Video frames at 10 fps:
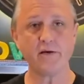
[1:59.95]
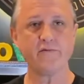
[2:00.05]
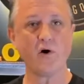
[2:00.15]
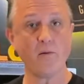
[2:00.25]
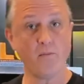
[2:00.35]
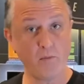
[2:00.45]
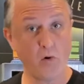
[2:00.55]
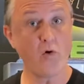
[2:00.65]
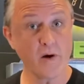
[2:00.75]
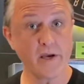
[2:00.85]
you've got
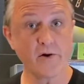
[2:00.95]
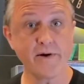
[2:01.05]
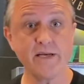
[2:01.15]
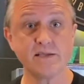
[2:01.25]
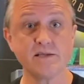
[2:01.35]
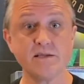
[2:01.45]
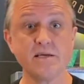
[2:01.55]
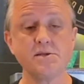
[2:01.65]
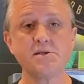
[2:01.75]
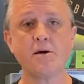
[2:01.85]
more ingredients than
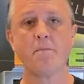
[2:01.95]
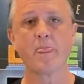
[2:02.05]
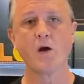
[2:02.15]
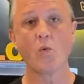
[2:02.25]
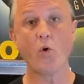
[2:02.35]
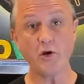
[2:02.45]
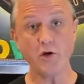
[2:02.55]
this, what you